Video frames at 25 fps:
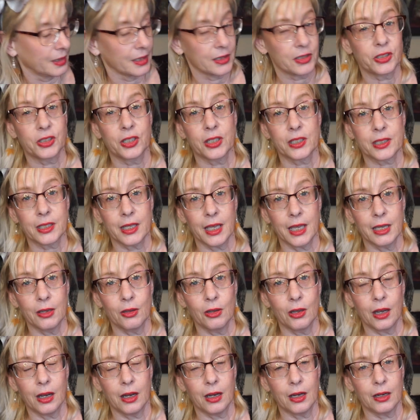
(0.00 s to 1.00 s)
It's just
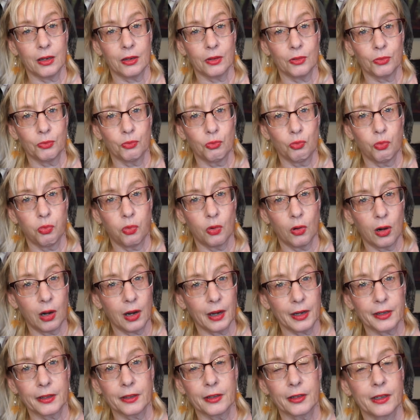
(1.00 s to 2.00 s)
a uh,
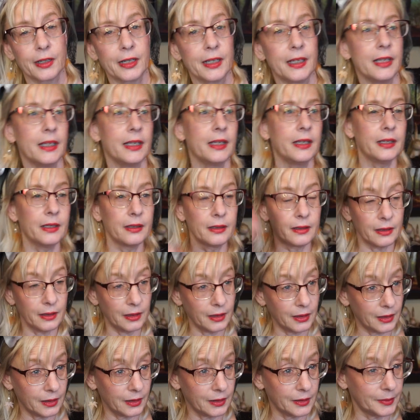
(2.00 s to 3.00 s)
watery,
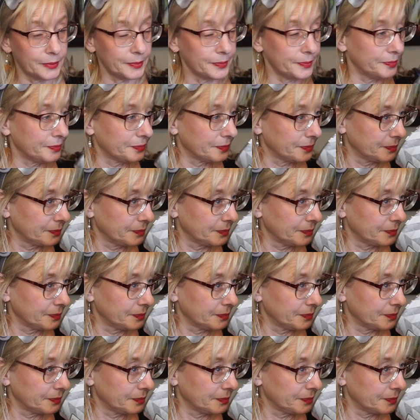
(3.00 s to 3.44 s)
um,